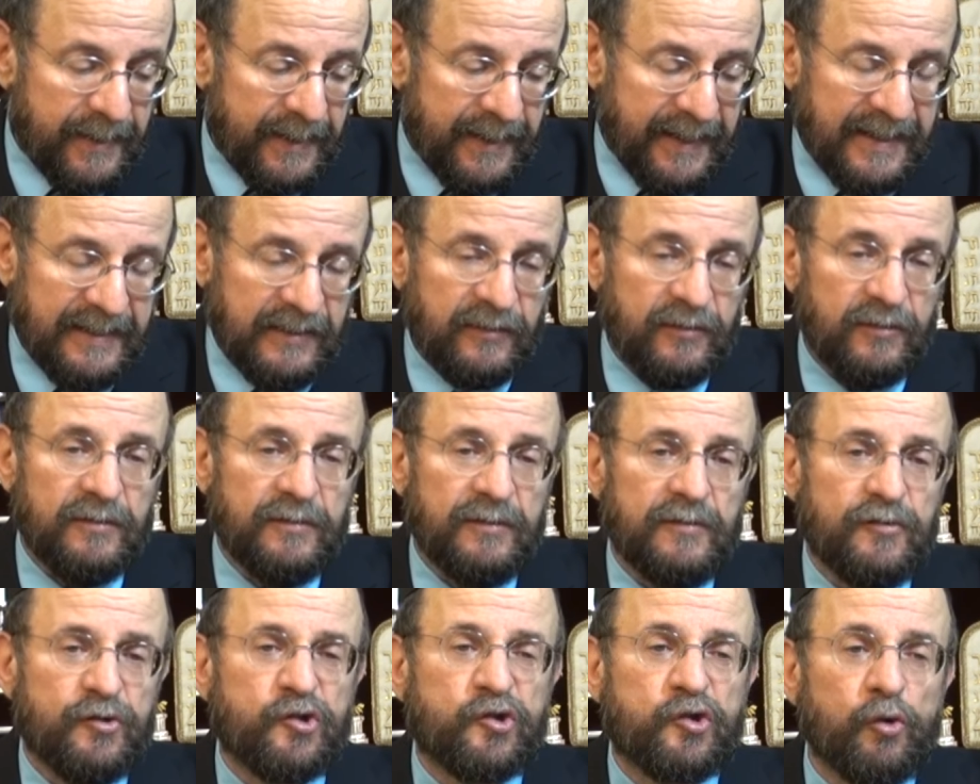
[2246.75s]
a
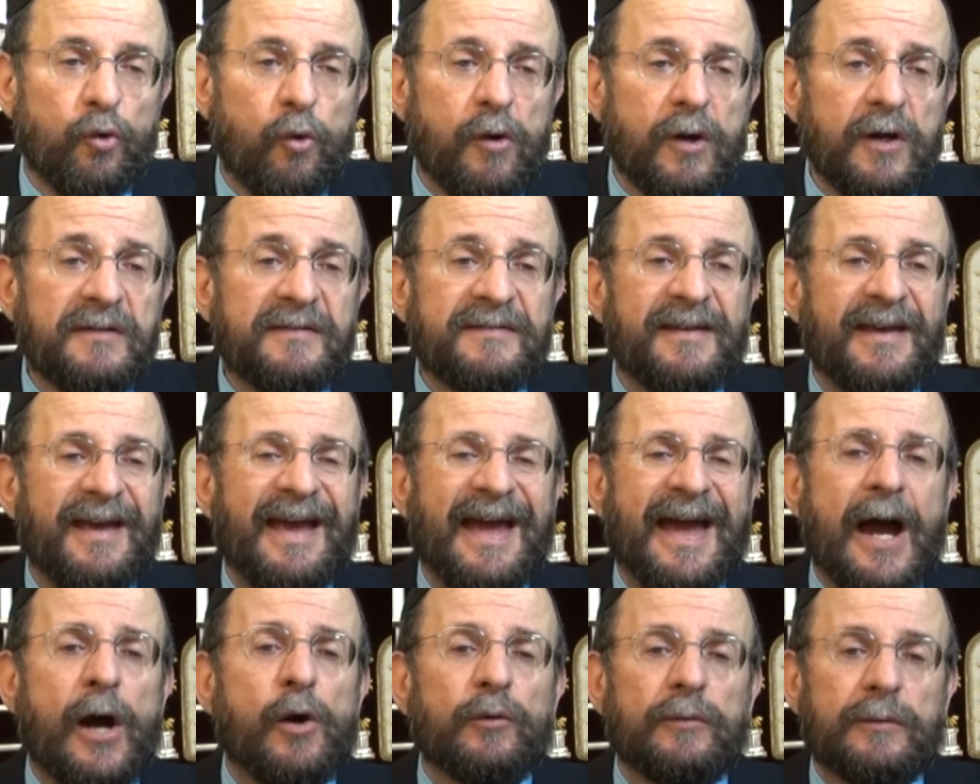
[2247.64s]
short
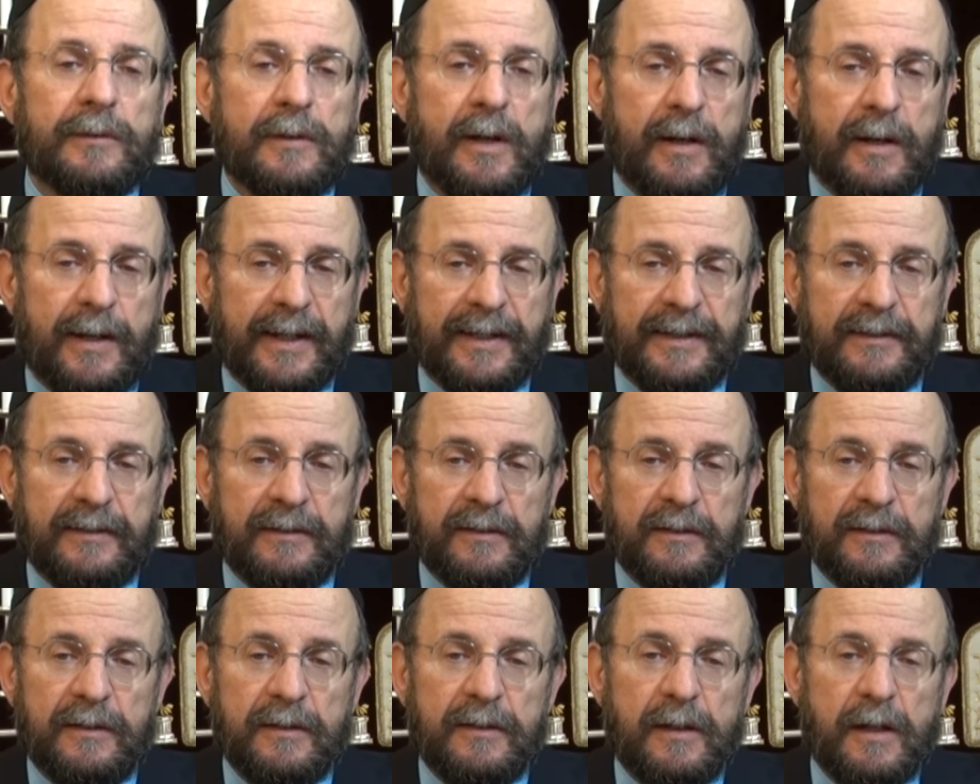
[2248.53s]
outline
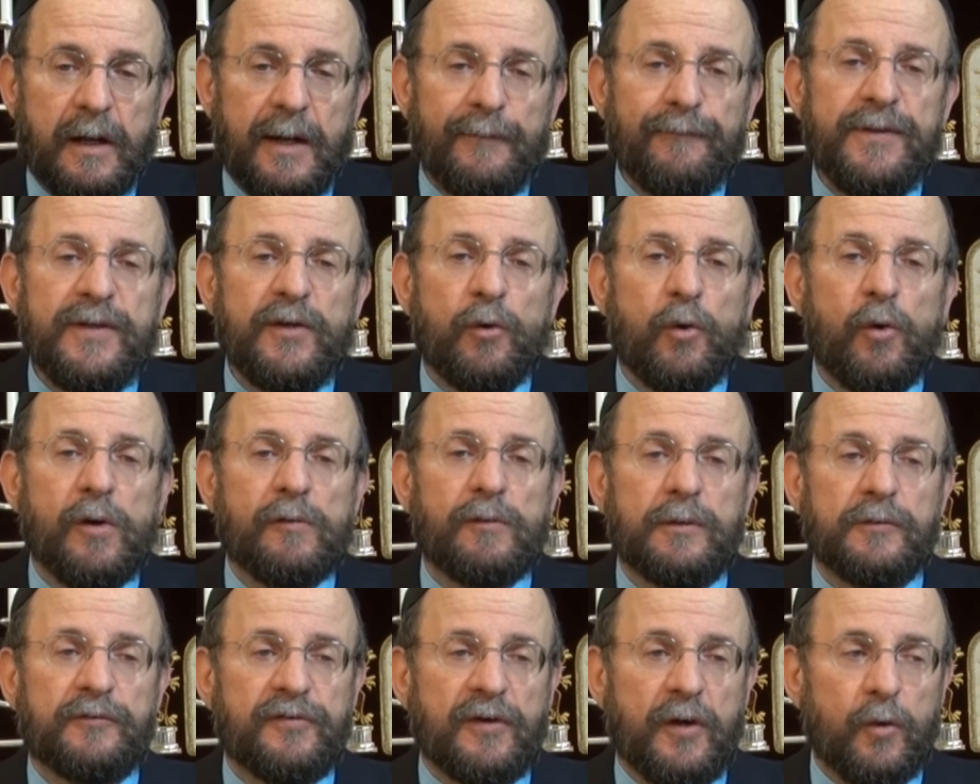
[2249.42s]
of the
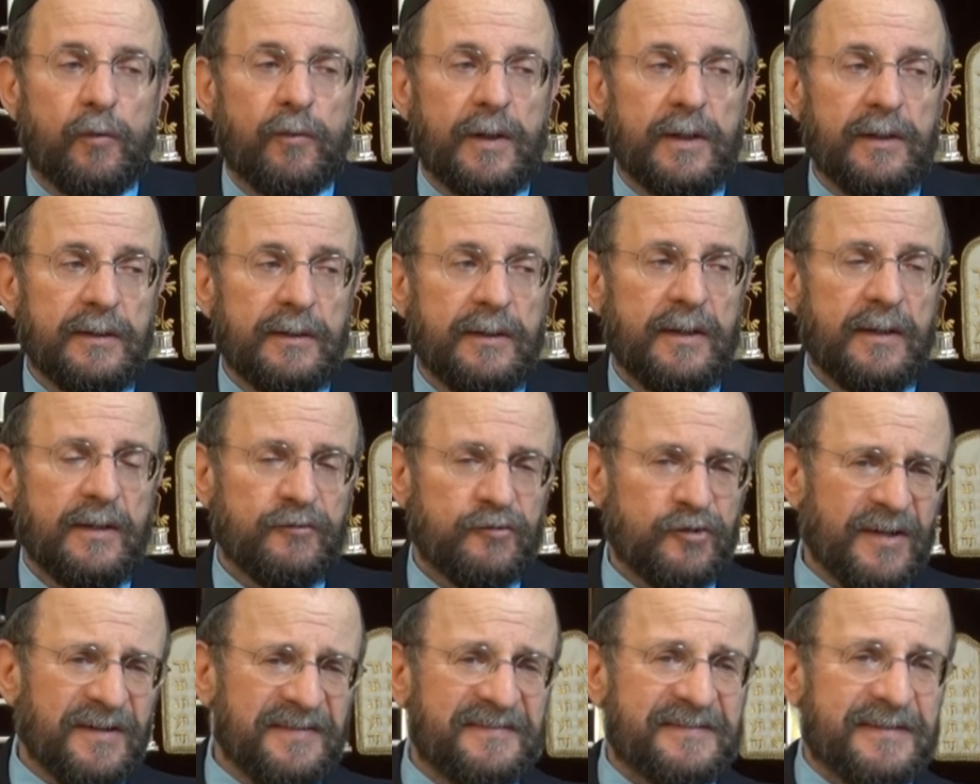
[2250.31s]
oral Torah,
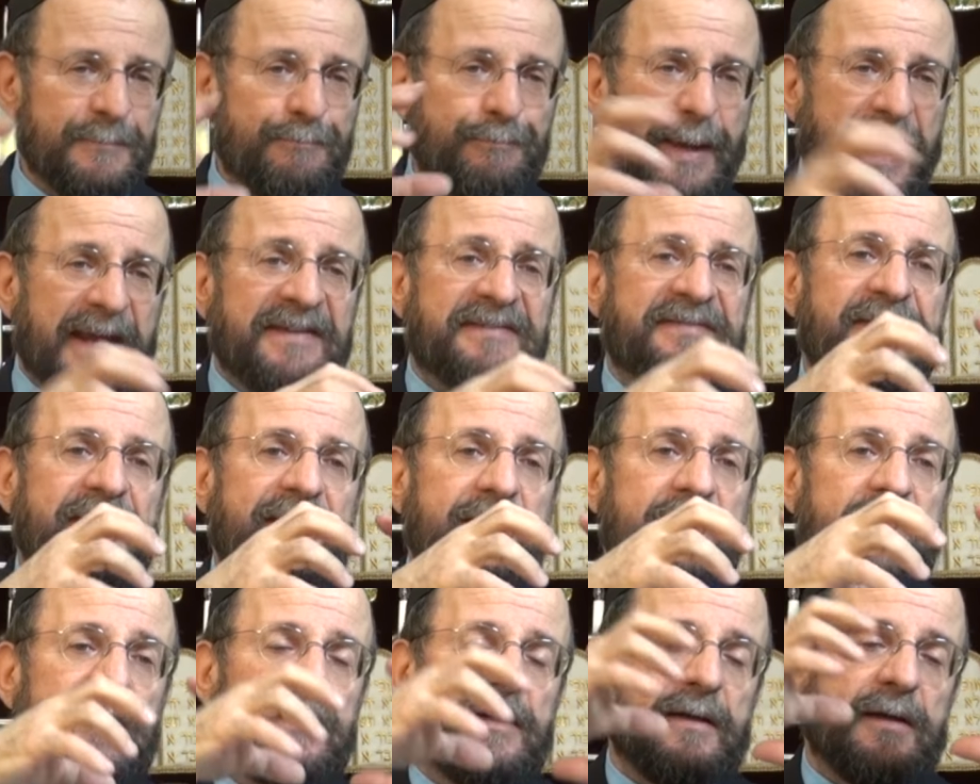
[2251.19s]
just the
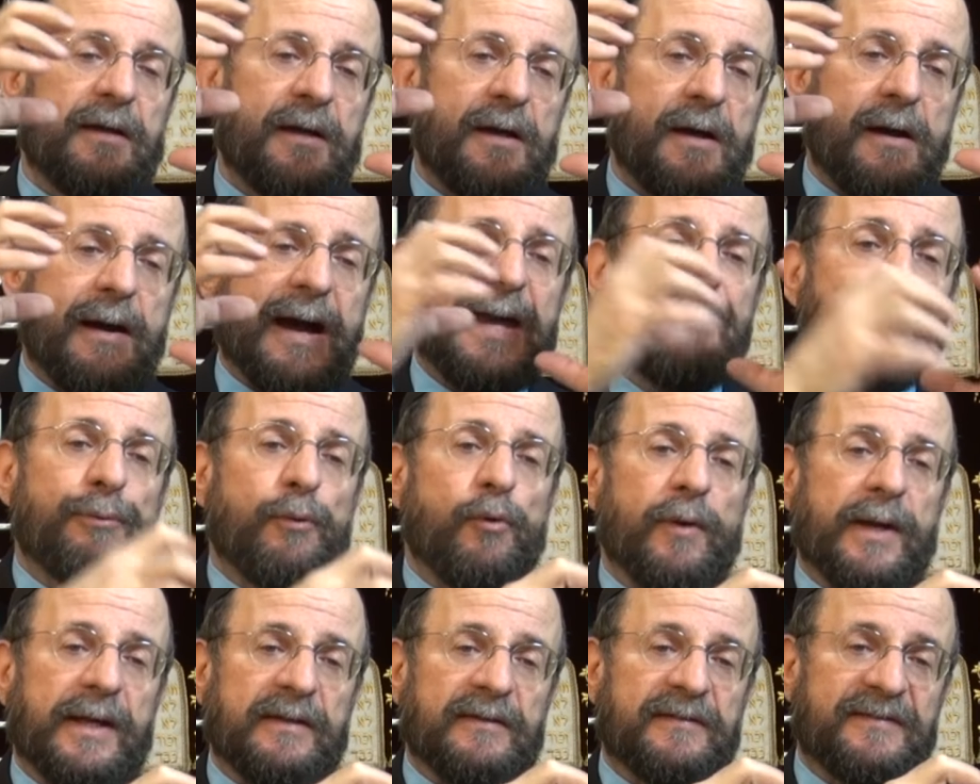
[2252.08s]
basic high
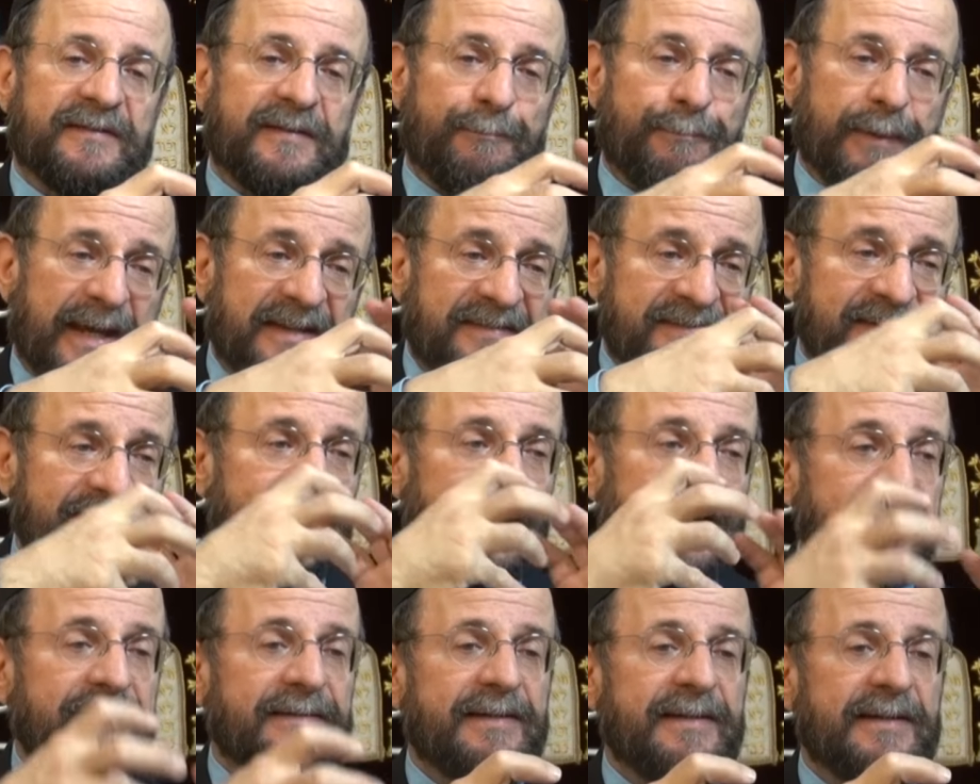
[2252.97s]
points, the basic
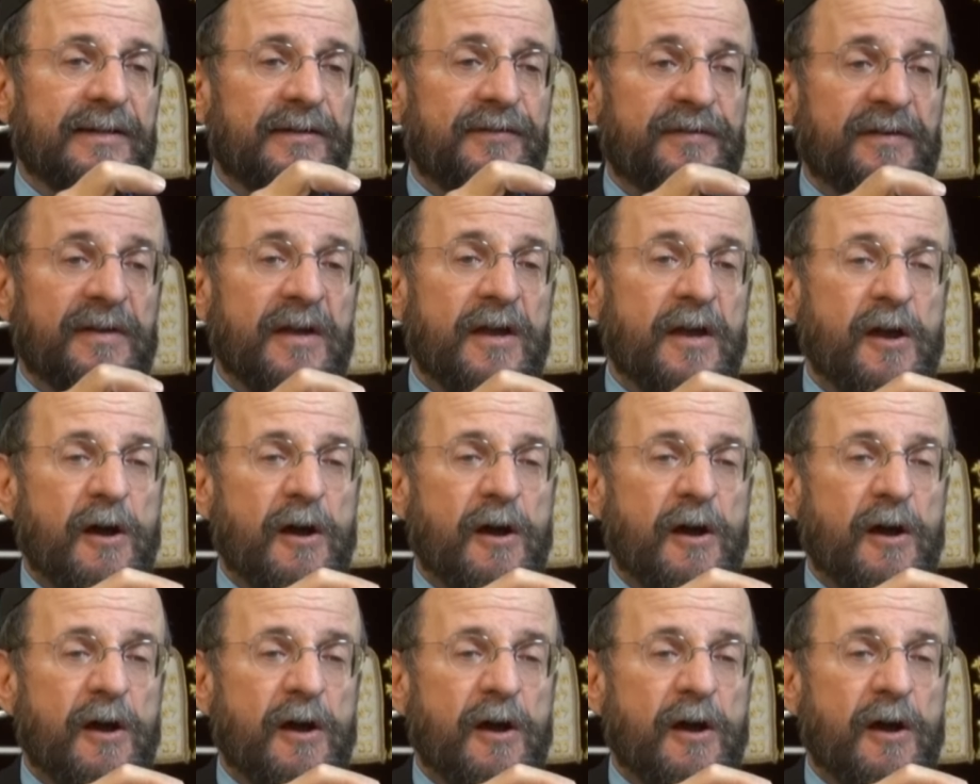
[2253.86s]
ideas,